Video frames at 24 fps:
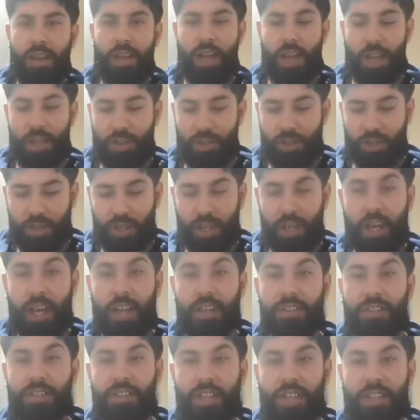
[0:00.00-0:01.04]
How you doing,
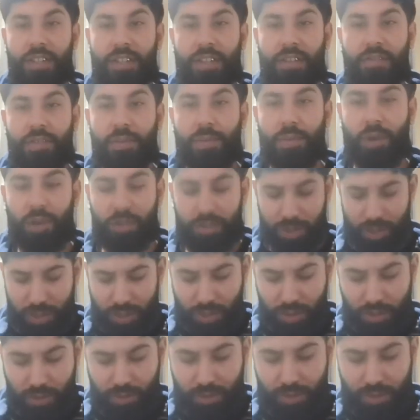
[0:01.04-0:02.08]
guys? Zane's Heavy
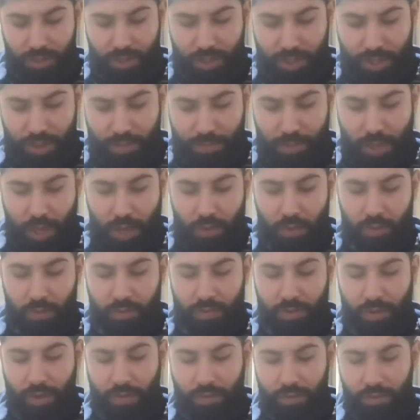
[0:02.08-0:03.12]
Boxing Dosage here, back
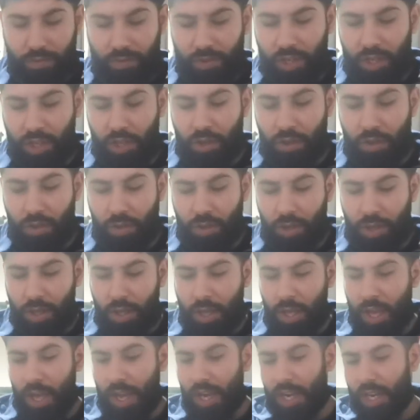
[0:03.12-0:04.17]
with another video.
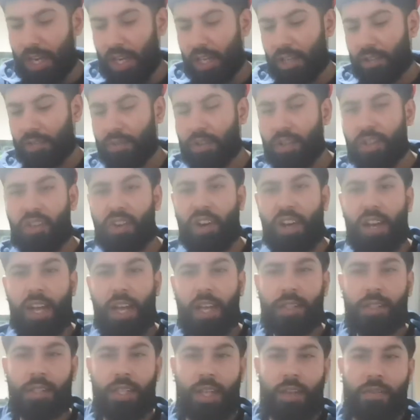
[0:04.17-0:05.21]
And in this video, I'd
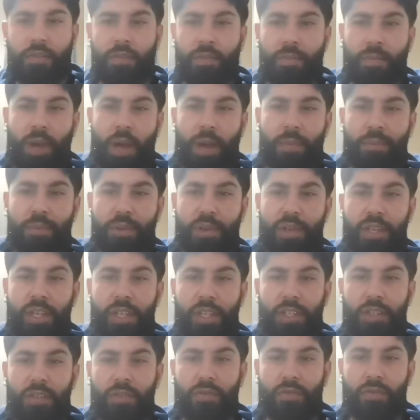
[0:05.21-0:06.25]
like to give you my
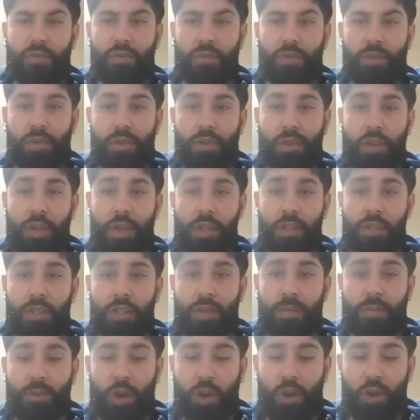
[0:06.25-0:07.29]
prediction for
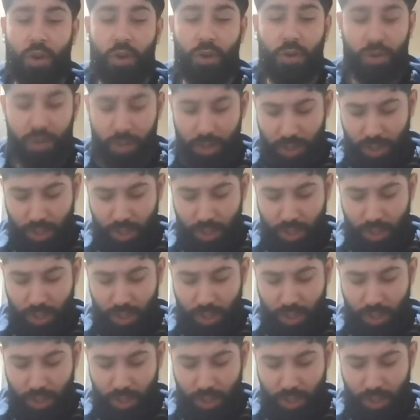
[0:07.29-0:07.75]
tomorrow.